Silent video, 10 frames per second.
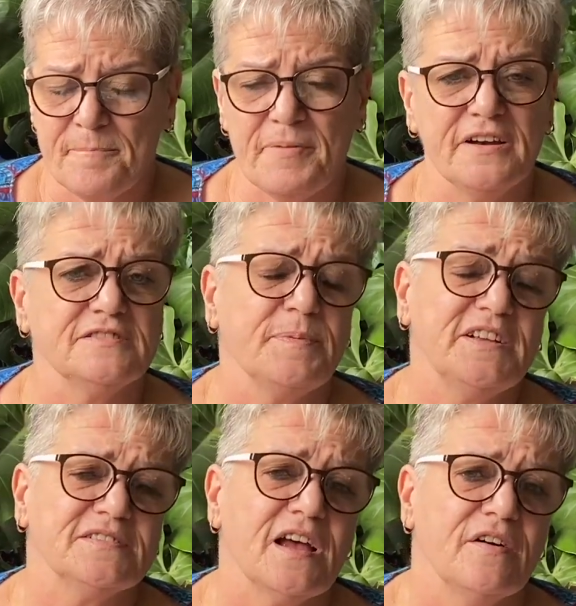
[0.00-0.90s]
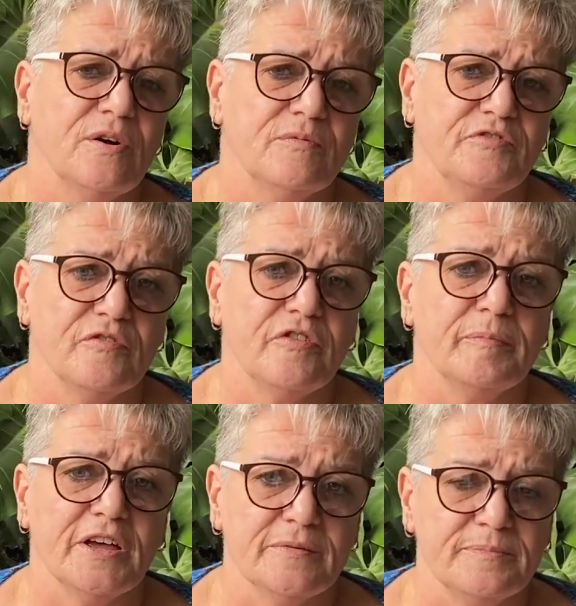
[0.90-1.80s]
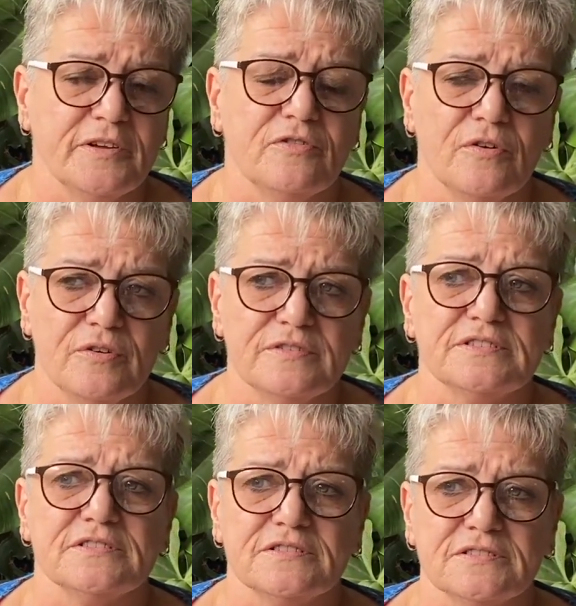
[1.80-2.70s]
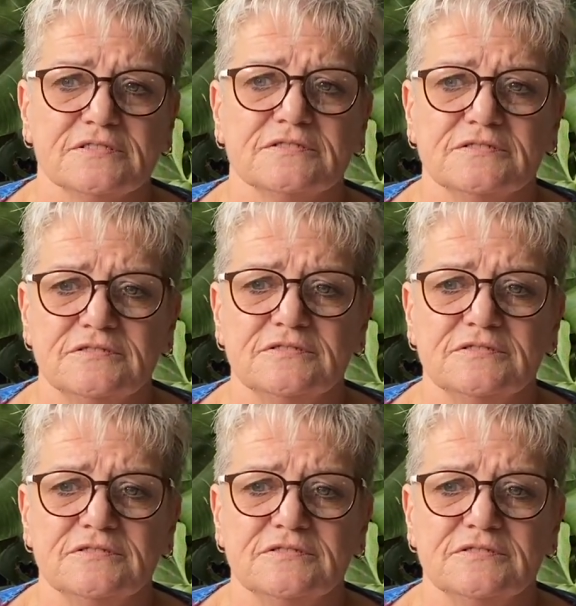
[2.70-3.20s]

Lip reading: But it's been so helpful for me because